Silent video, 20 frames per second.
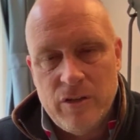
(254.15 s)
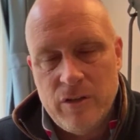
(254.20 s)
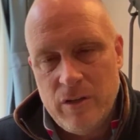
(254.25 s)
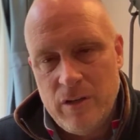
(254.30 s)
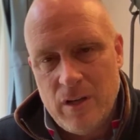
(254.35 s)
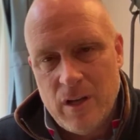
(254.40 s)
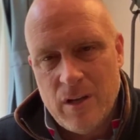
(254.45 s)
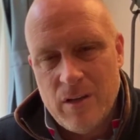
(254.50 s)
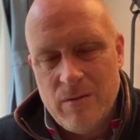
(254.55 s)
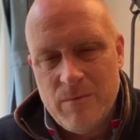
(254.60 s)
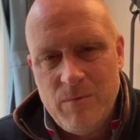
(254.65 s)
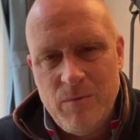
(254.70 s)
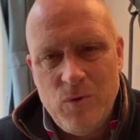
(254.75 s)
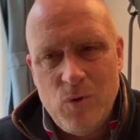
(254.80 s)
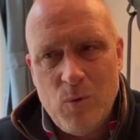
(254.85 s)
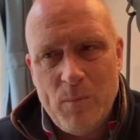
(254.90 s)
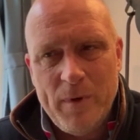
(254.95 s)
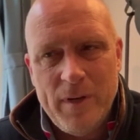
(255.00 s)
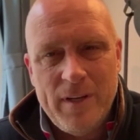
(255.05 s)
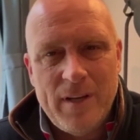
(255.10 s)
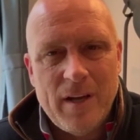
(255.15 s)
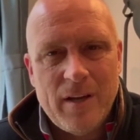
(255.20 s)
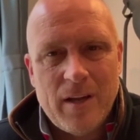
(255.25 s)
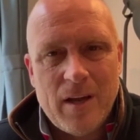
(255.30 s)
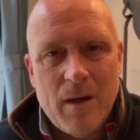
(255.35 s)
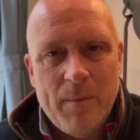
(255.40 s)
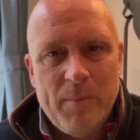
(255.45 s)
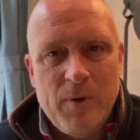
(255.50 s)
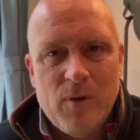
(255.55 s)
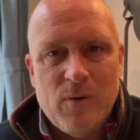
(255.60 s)
You know, normally don't
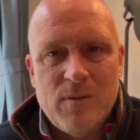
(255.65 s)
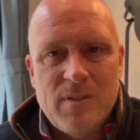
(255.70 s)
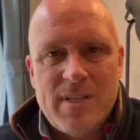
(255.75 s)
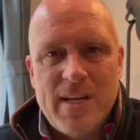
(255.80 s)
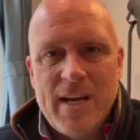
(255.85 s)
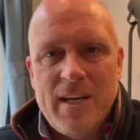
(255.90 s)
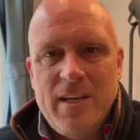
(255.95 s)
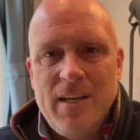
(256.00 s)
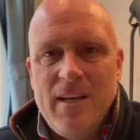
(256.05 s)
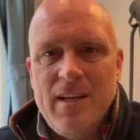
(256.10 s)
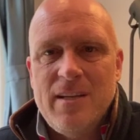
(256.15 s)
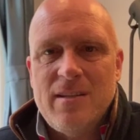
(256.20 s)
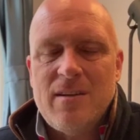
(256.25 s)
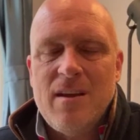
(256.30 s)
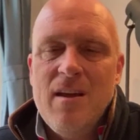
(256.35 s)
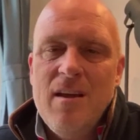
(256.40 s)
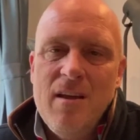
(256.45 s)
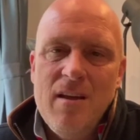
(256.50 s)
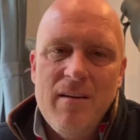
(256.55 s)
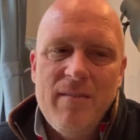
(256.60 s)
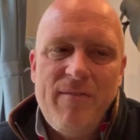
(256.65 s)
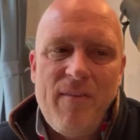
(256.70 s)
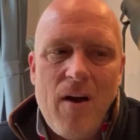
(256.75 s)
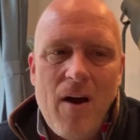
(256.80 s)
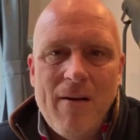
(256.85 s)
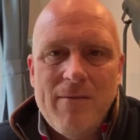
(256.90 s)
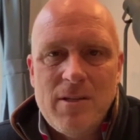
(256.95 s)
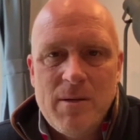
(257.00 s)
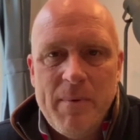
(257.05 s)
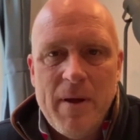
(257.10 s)
go beyond 10 years.
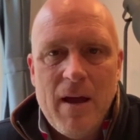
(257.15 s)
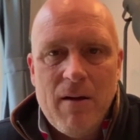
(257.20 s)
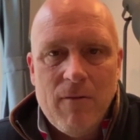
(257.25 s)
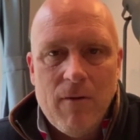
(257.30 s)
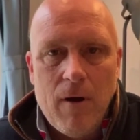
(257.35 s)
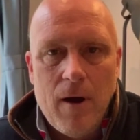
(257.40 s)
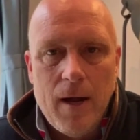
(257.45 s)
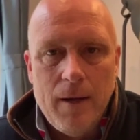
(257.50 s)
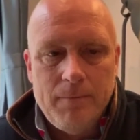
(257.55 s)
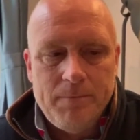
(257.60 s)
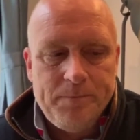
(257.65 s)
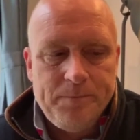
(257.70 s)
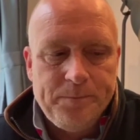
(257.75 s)
5 is about right.